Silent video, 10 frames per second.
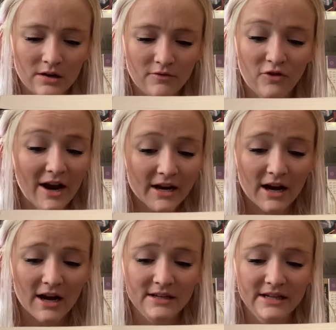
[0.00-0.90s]

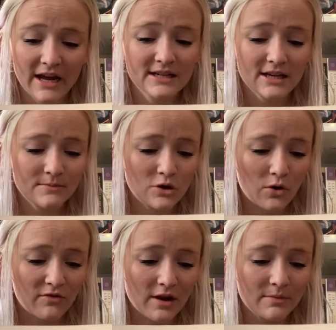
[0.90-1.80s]
Franca takes him to
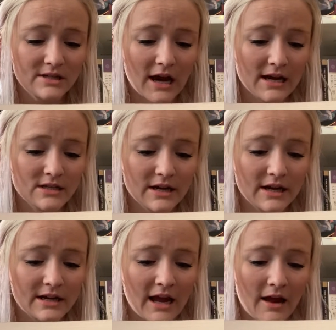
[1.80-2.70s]
her family's
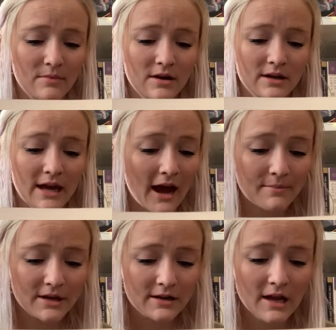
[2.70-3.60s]
isolated
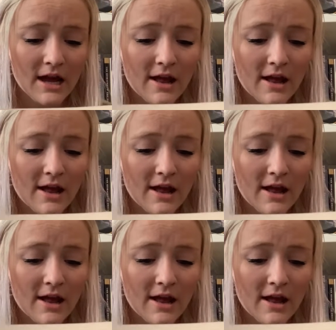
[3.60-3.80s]
cabin